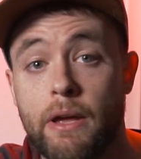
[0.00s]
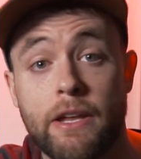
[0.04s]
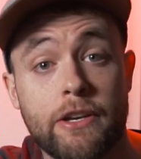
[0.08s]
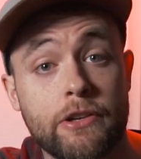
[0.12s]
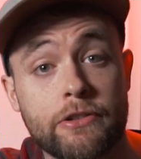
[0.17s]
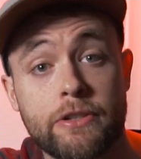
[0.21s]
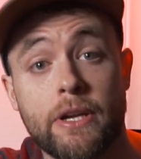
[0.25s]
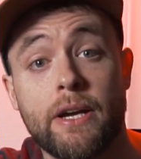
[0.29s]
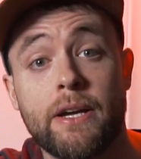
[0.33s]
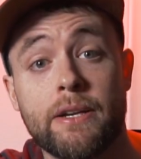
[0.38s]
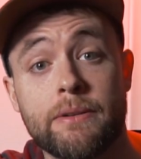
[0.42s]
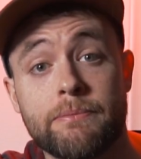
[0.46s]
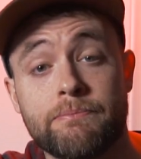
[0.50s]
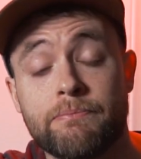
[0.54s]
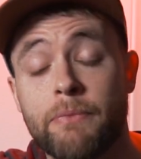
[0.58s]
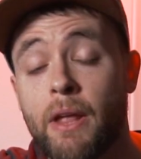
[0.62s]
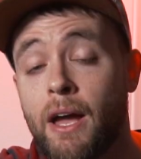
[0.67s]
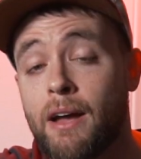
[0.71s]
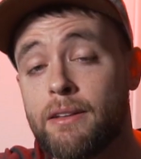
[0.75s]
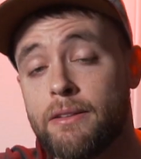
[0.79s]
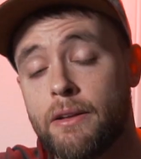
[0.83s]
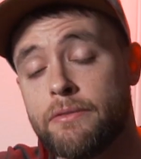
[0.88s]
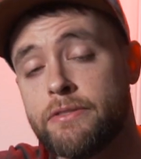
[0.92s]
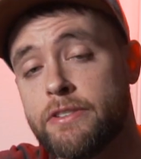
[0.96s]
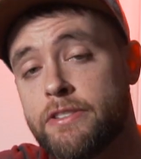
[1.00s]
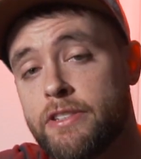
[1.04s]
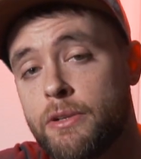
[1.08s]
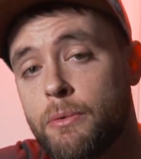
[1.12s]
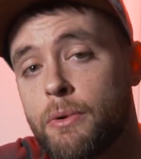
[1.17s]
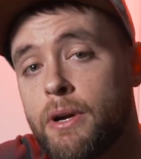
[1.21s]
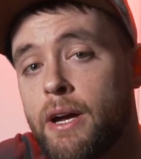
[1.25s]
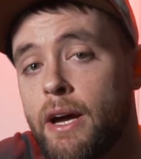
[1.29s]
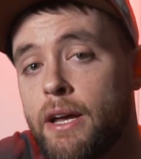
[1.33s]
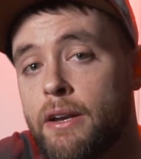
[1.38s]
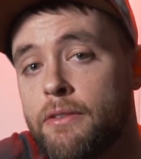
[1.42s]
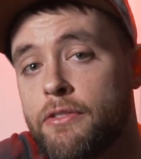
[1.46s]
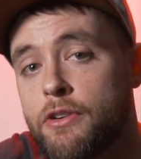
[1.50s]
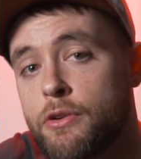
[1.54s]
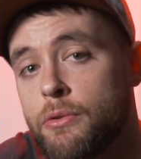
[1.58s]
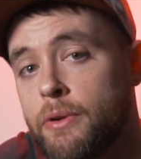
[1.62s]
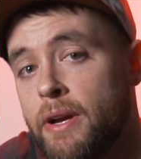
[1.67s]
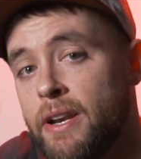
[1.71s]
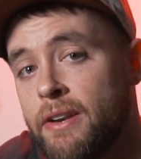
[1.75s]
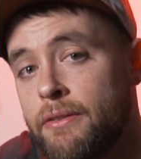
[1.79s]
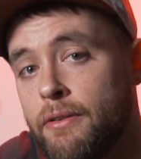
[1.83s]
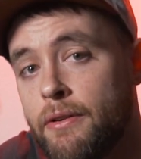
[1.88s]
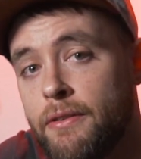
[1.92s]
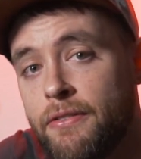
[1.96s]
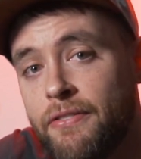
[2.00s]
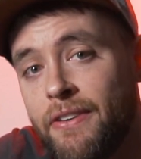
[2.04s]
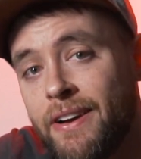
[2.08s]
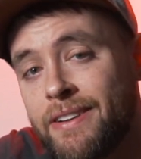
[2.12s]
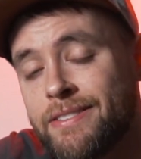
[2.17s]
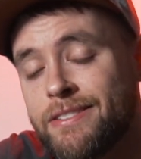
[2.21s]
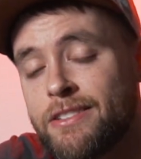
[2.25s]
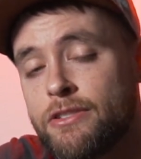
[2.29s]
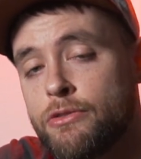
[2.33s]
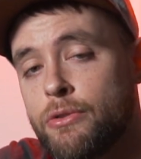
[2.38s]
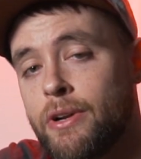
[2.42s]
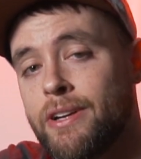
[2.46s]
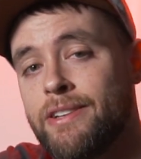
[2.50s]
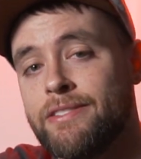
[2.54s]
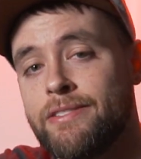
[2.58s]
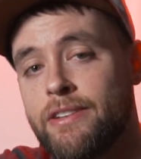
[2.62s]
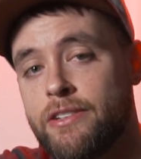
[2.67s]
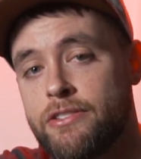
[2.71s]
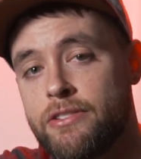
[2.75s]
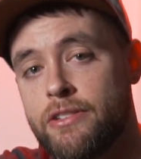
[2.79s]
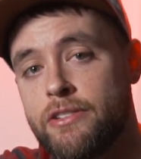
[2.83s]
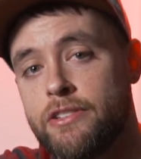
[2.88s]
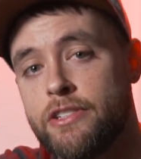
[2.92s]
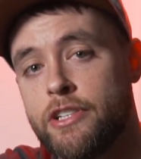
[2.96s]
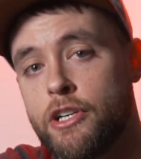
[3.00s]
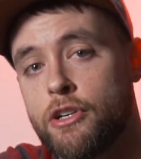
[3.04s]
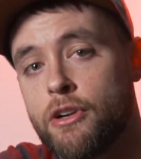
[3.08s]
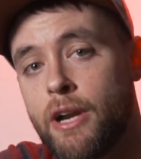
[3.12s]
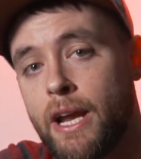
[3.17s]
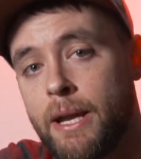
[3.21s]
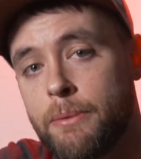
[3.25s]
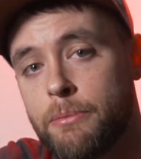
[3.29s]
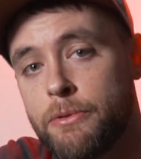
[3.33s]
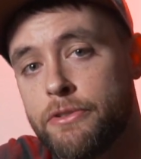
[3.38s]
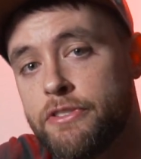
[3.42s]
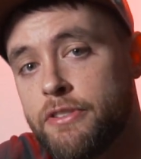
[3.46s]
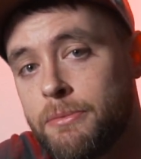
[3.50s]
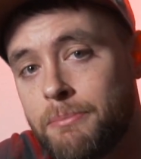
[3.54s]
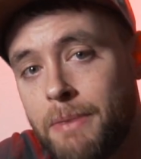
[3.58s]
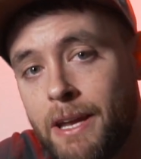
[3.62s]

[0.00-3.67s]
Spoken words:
And you're done! I'd love to see what kind of creative effects and transitions you're able to